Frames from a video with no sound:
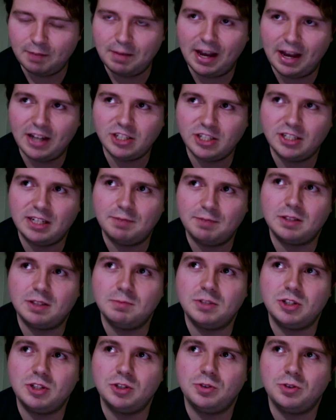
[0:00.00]
Imagine him with
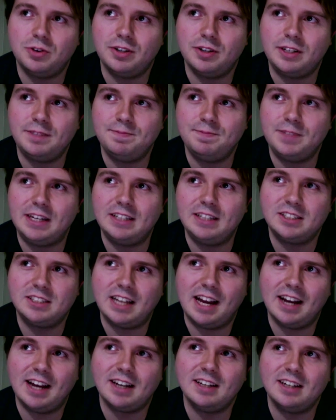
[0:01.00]
a majority. He'd
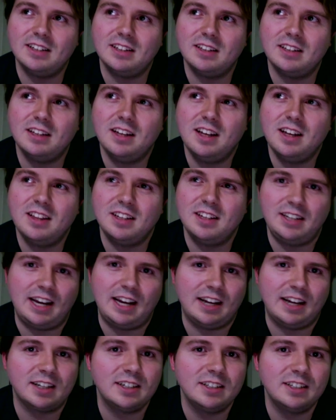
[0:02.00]
stack the
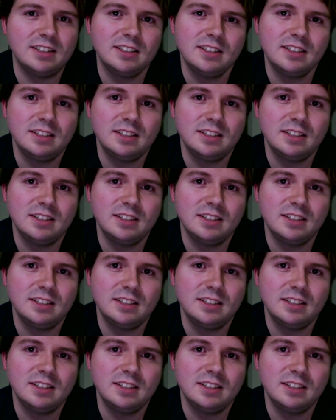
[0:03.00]
deck